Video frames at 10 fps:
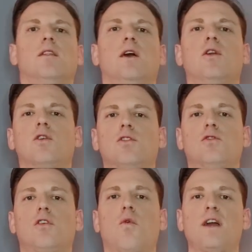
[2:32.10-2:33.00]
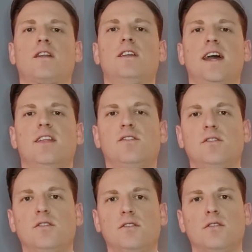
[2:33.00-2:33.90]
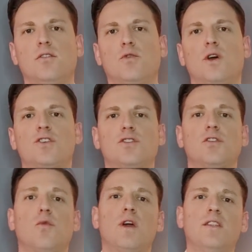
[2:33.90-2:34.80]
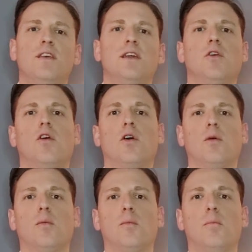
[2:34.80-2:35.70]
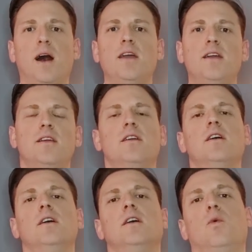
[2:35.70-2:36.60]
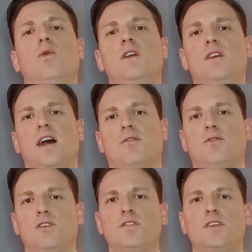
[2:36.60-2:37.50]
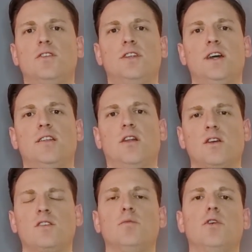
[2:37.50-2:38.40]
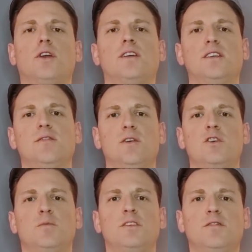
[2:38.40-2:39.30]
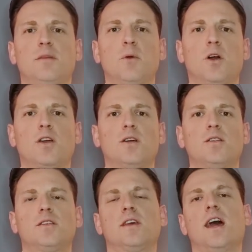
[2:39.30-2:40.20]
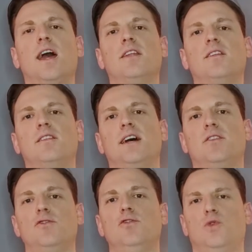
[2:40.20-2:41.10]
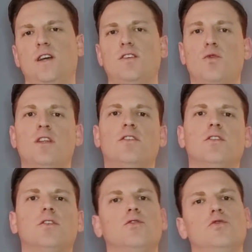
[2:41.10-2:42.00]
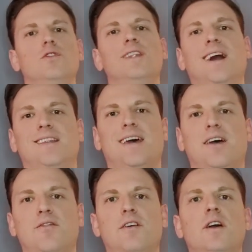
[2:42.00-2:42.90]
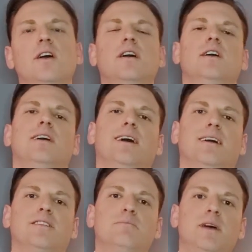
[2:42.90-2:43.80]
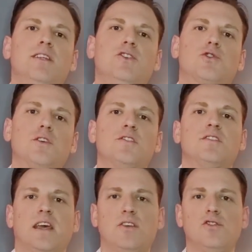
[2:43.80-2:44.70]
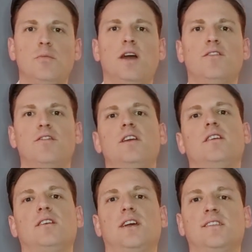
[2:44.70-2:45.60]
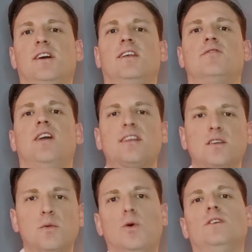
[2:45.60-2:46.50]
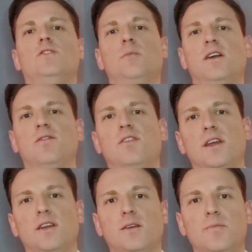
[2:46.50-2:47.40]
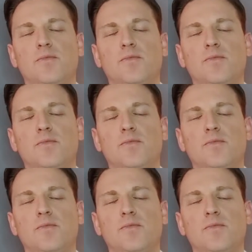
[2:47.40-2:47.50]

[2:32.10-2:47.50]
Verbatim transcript: Now, in order to correctly answer the question renting or buying, we have to consider that Luxembourg is a very specific market and that you as a renter do not have as many choices as you might think. It's not as flexible as you might think.